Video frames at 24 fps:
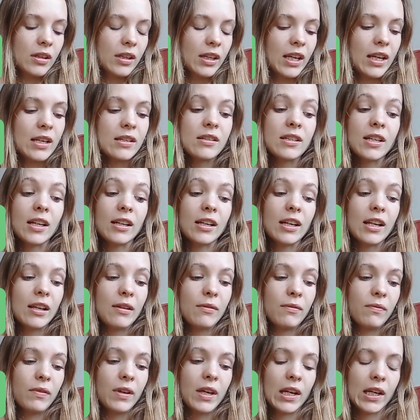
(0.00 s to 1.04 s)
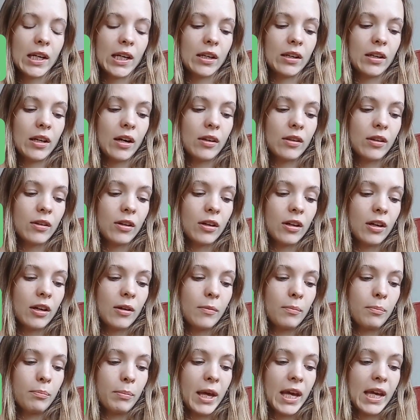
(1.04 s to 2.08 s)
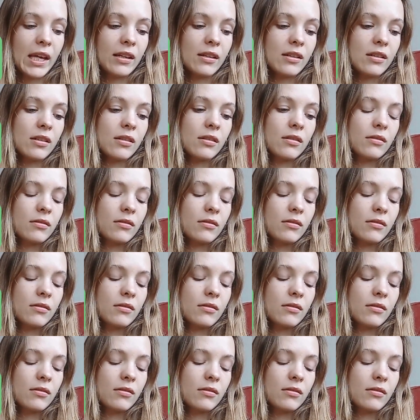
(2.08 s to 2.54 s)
It's to live in another bed